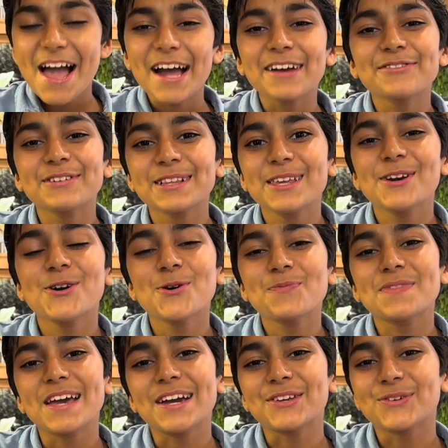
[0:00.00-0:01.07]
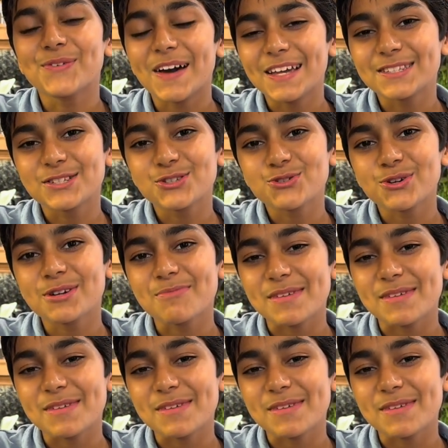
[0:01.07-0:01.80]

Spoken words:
I really hope that you guys enjoyed